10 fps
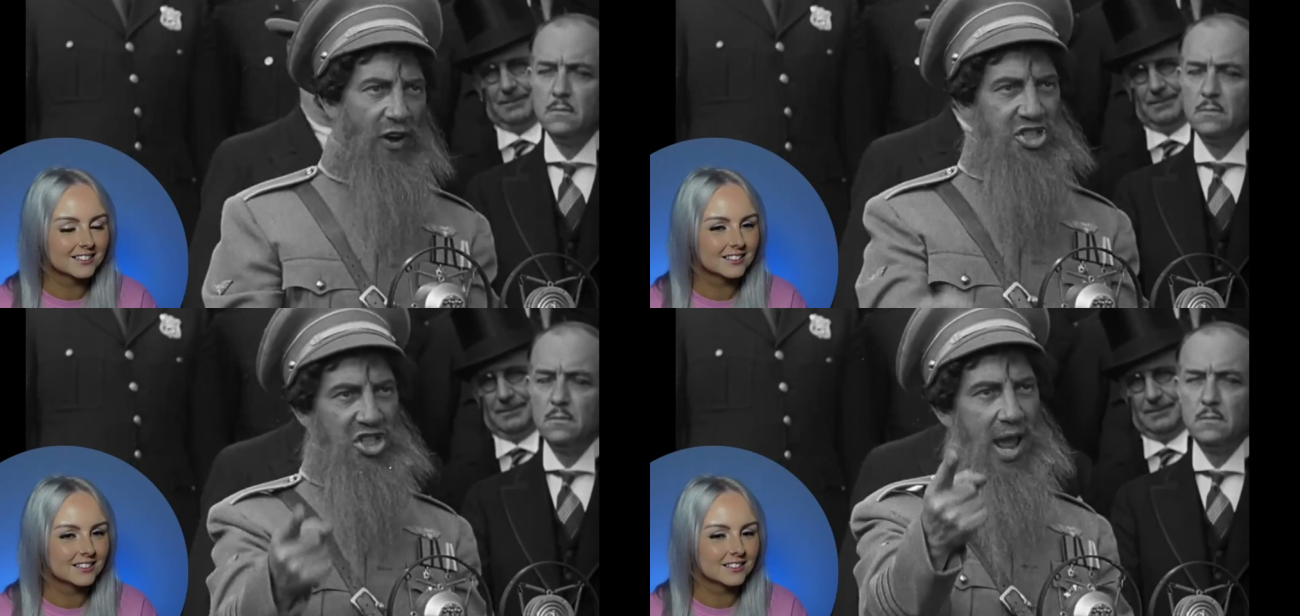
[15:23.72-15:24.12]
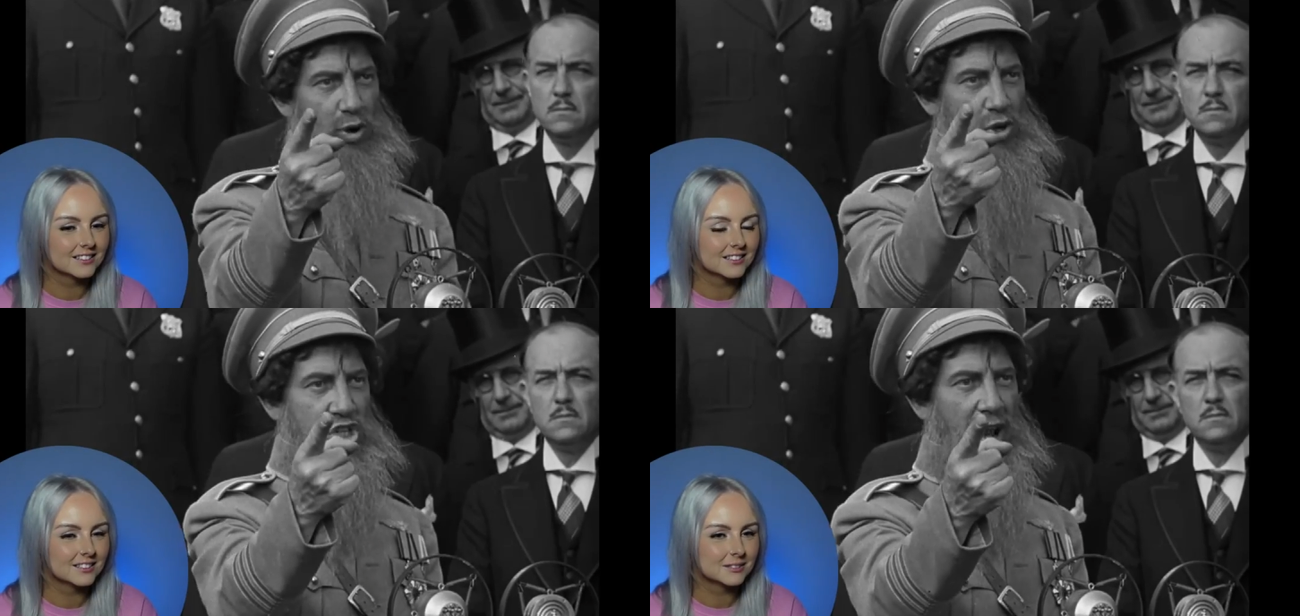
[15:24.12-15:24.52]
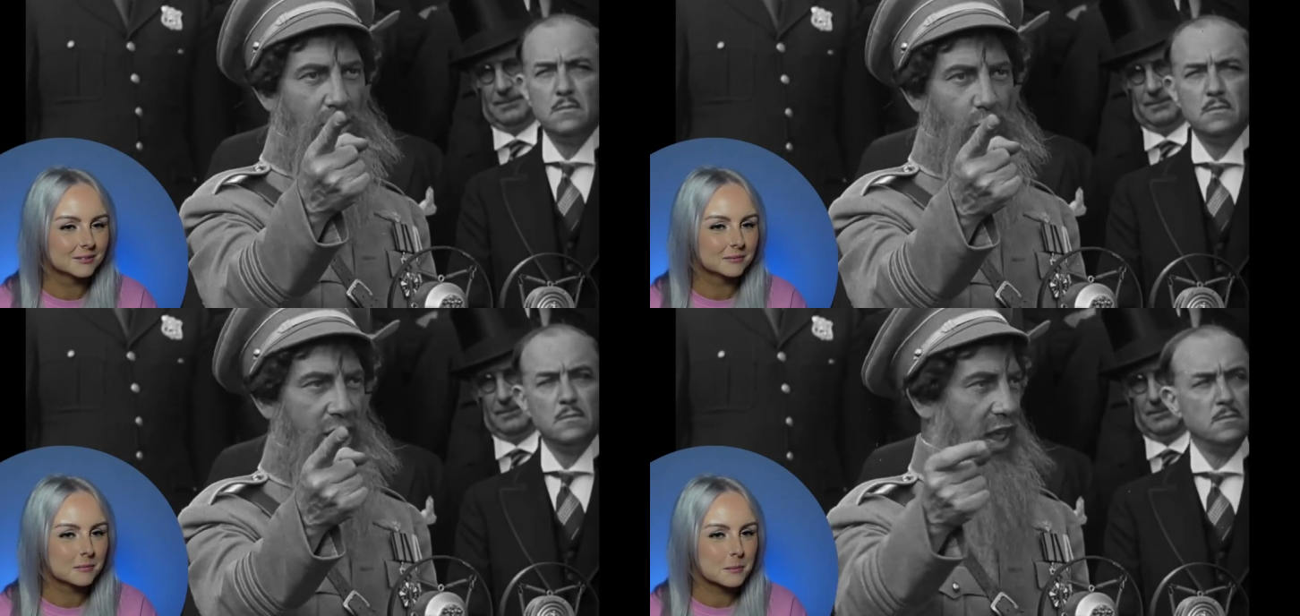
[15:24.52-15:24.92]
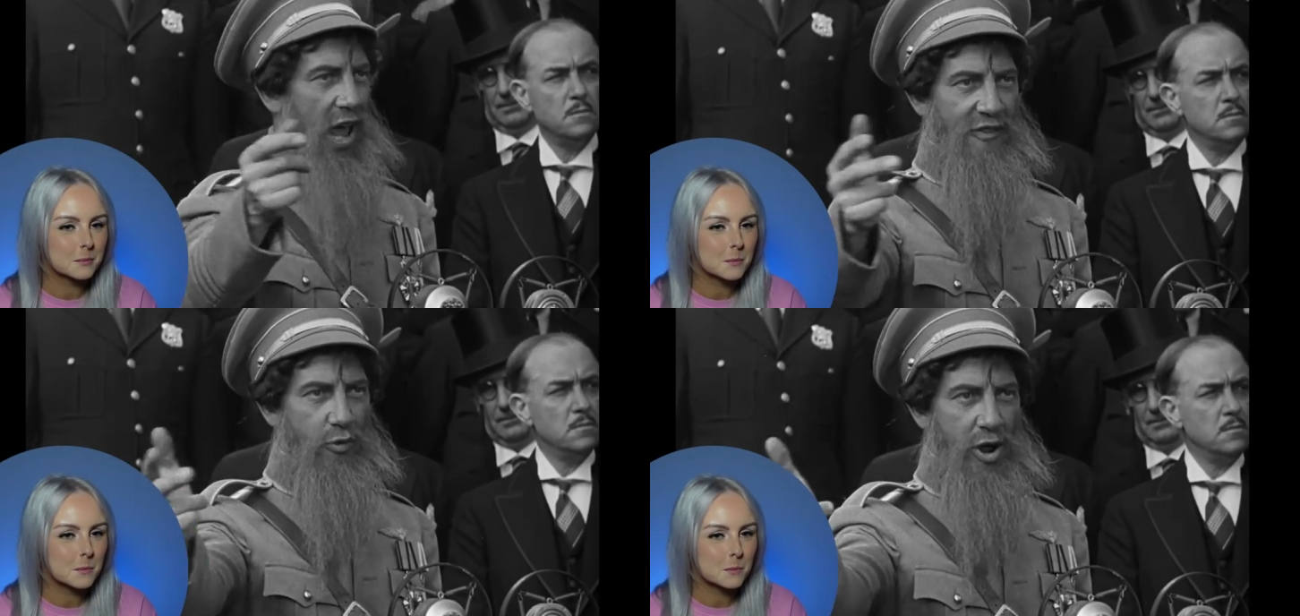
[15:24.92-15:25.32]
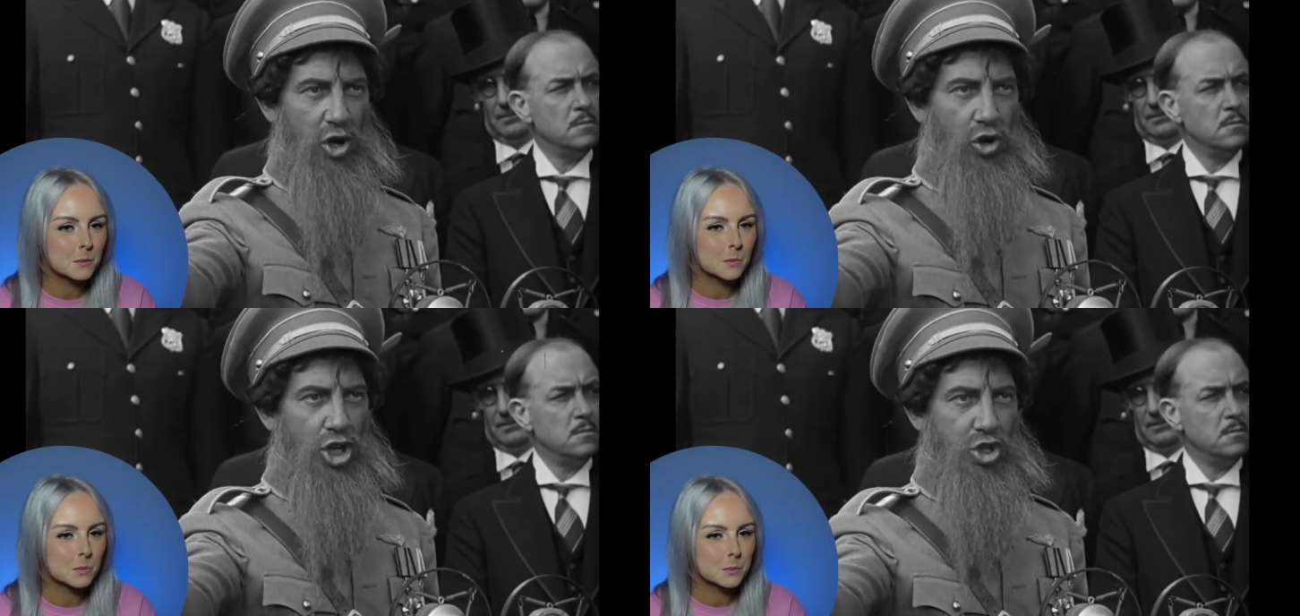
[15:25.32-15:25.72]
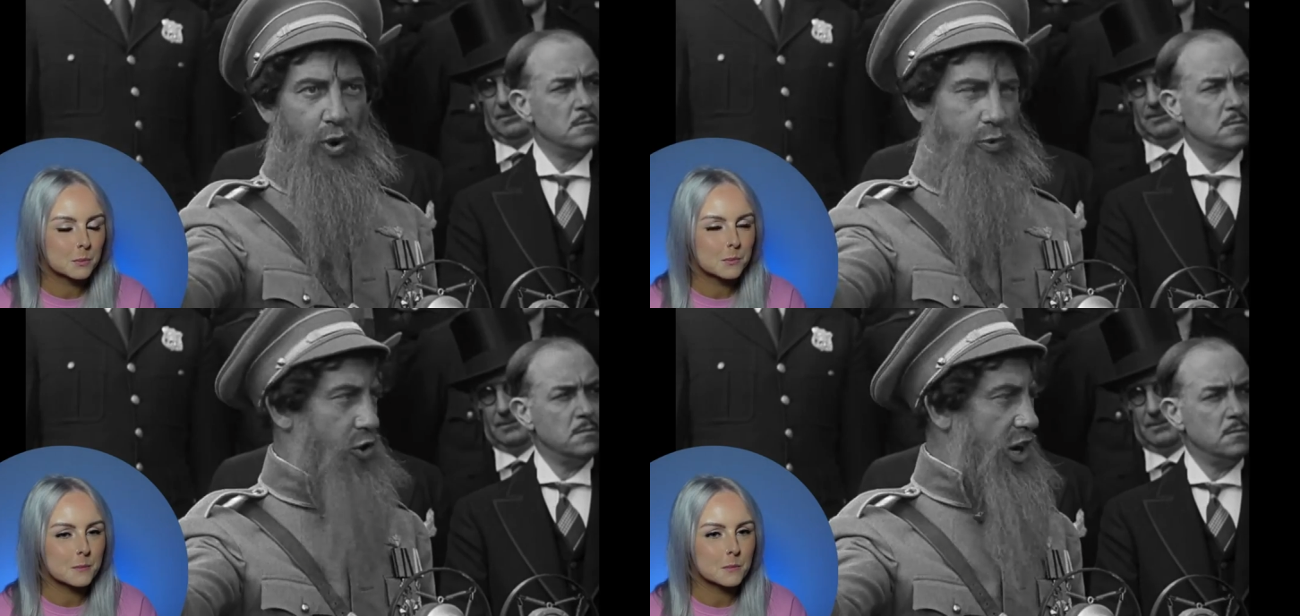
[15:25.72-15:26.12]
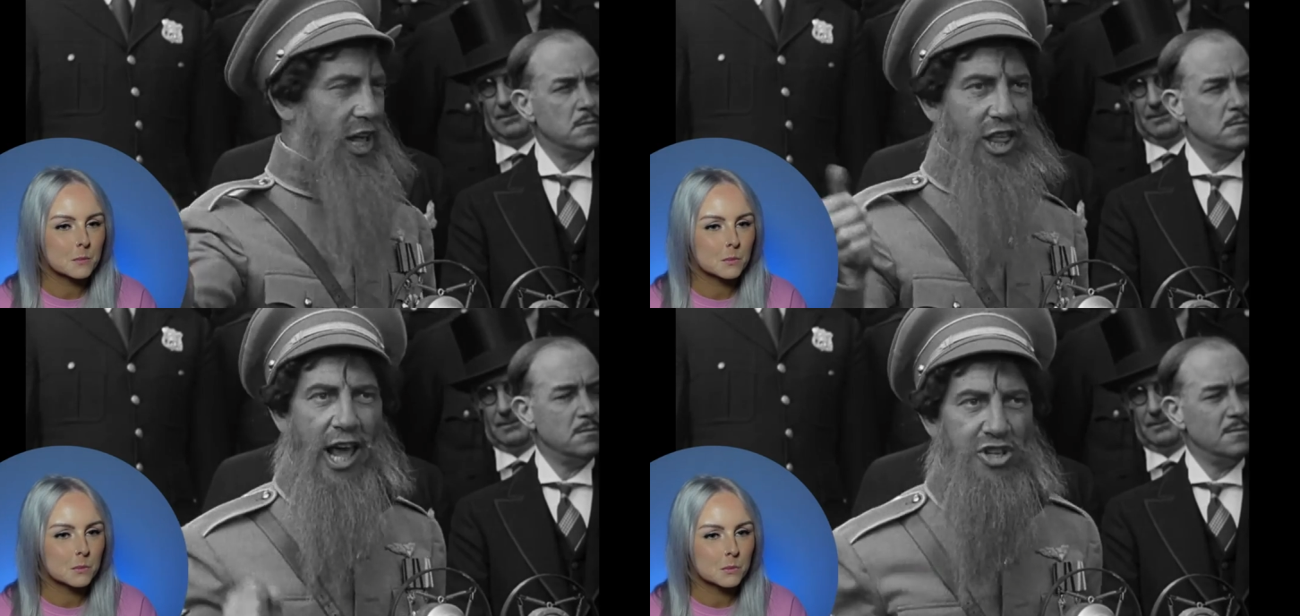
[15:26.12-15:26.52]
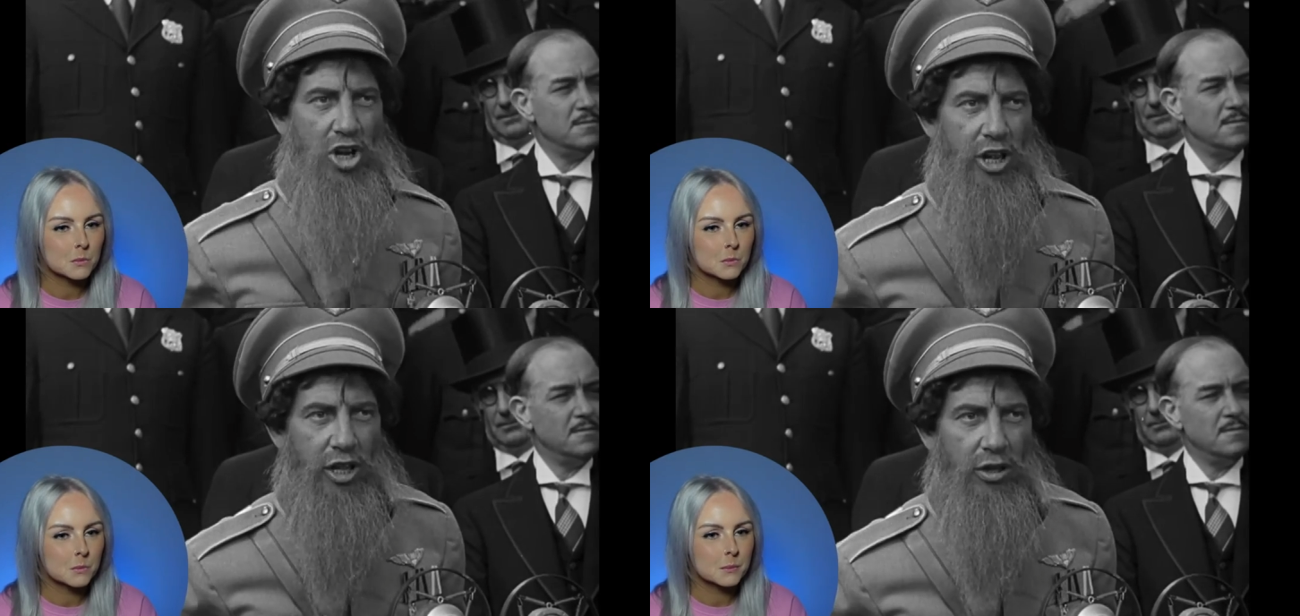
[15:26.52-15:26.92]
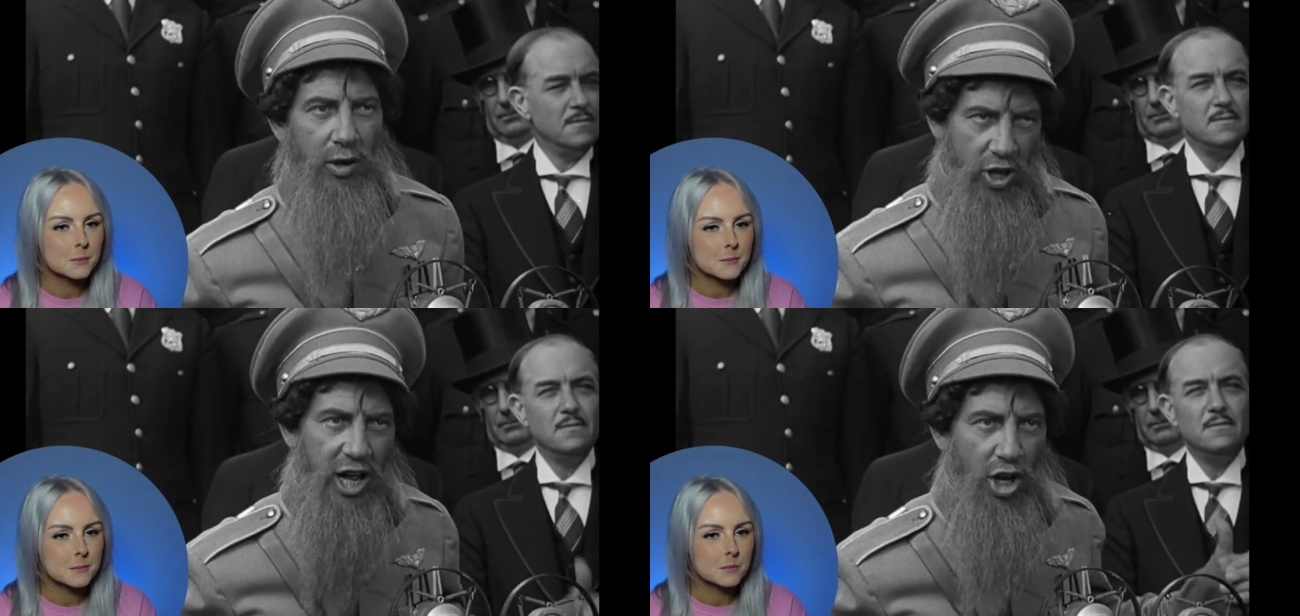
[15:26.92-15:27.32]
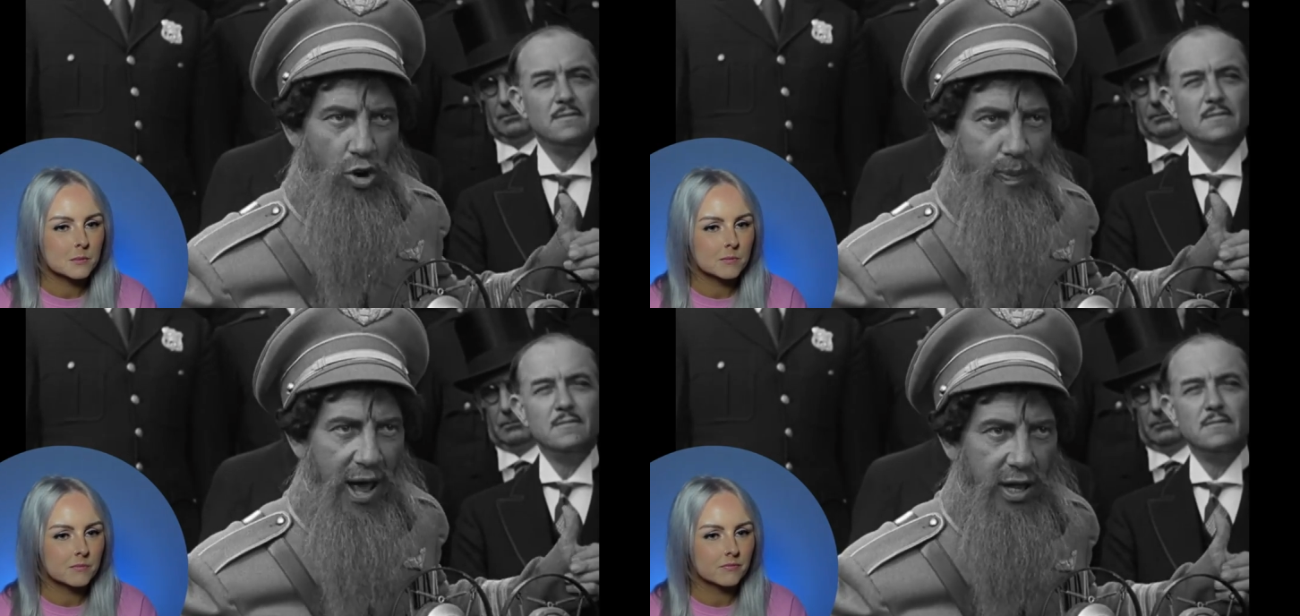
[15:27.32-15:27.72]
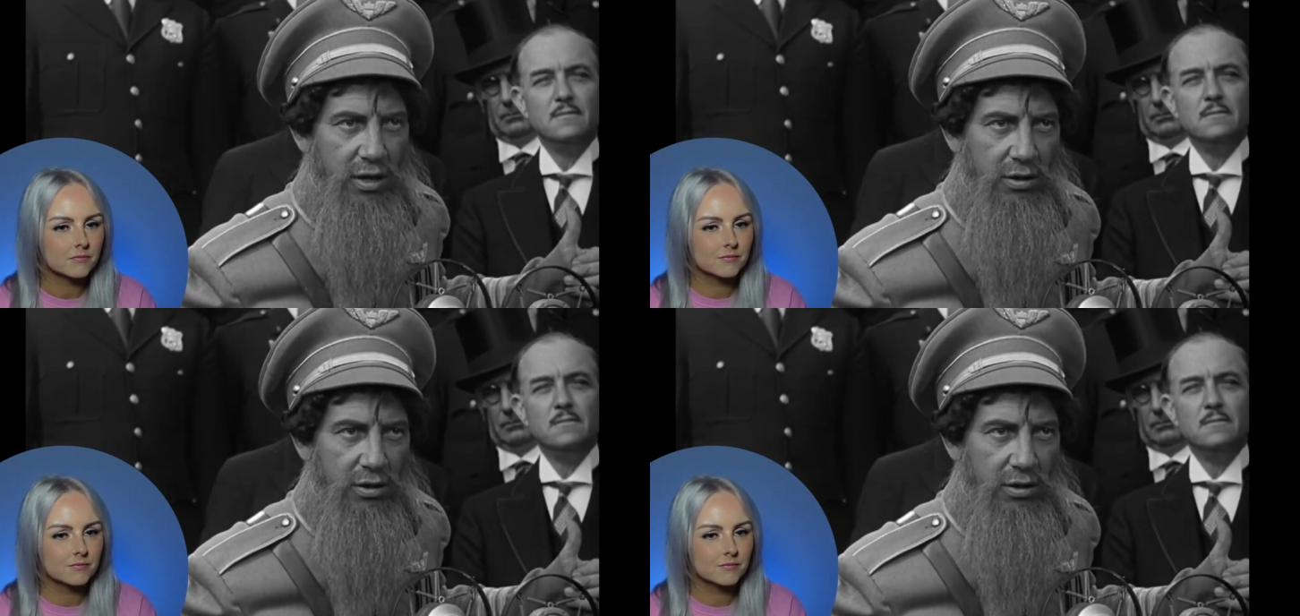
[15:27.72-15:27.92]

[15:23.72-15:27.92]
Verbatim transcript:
Speaker 1: first time we started, we get a halfway across when we run out of gasoline, and we gotta go back.